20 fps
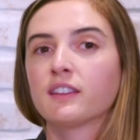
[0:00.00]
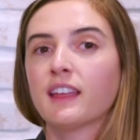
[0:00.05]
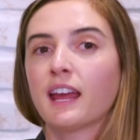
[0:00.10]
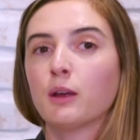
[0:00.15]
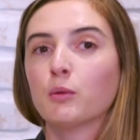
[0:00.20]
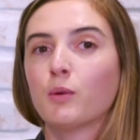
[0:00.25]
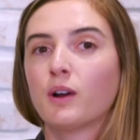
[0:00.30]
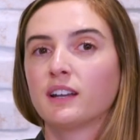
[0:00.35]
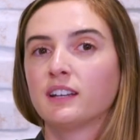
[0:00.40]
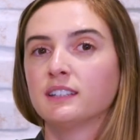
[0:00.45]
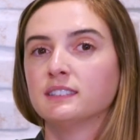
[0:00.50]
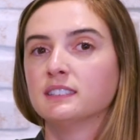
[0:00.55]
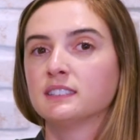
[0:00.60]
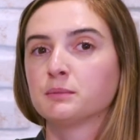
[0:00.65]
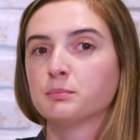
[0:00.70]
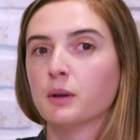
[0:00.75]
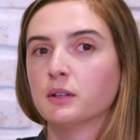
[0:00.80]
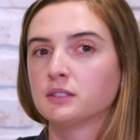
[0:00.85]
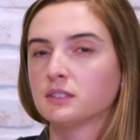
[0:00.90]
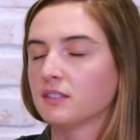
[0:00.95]
they want to
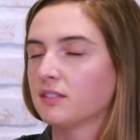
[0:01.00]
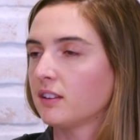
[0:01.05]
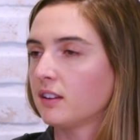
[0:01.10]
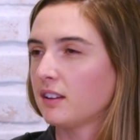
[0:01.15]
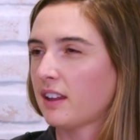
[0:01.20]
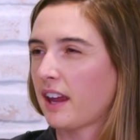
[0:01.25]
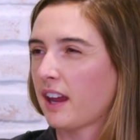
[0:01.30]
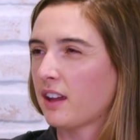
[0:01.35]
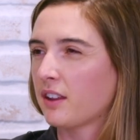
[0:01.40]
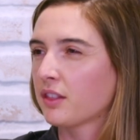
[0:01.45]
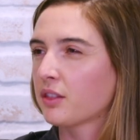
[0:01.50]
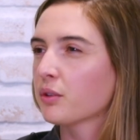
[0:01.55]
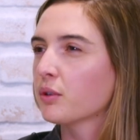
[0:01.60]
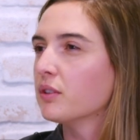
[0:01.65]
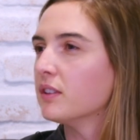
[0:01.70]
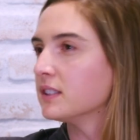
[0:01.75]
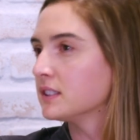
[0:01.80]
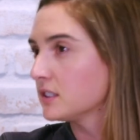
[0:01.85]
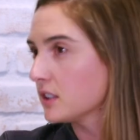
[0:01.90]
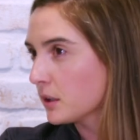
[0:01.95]
dispose of the land through
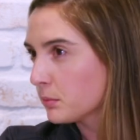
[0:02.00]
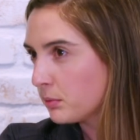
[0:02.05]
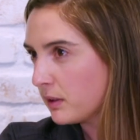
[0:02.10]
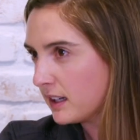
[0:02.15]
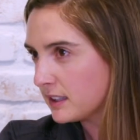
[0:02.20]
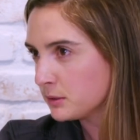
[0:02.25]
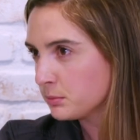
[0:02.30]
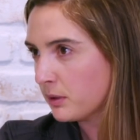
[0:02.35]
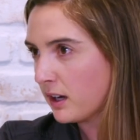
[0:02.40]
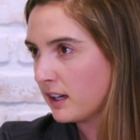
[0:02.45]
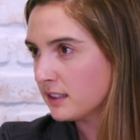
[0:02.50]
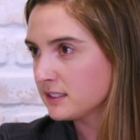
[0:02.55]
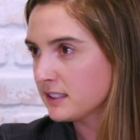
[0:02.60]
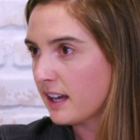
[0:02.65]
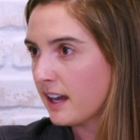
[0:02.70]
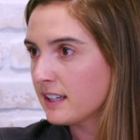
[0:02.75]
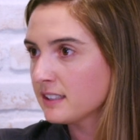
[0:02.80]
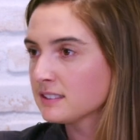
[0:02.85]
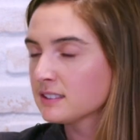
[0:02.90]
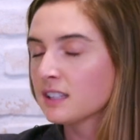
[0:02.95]
the surplus
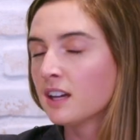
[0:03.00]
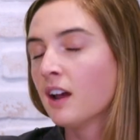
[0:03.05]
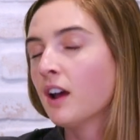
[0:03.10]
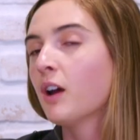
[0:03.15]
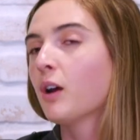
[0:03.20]
process